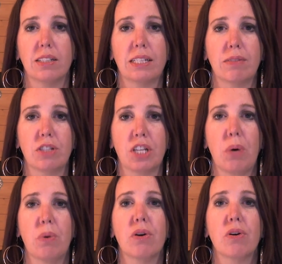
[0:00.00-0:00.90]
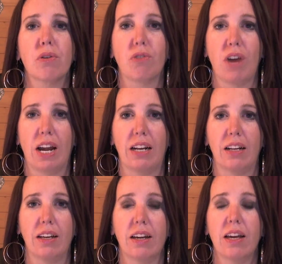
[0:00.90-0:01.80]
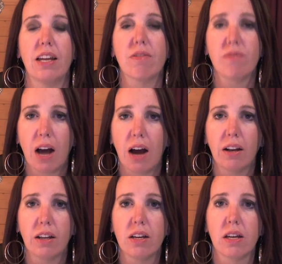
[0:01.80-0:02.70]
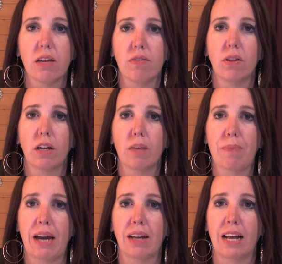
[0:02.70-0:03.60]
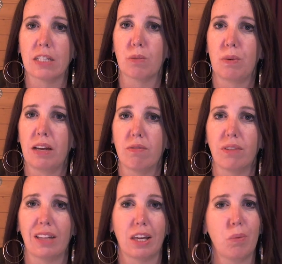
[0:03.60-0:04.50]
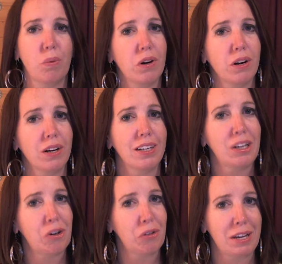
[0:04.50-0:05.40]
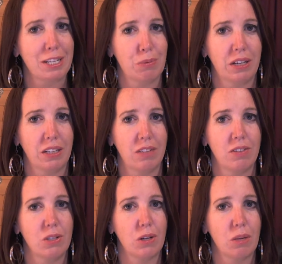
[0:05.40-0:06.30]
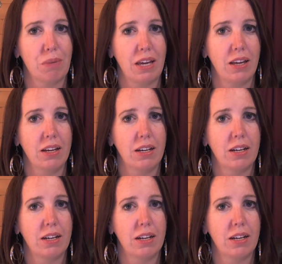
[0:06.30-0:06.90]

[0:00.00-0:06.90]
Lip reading: And if so, great. And if not, if you look back at last week and feel like you weren't nearly as productive as you can be,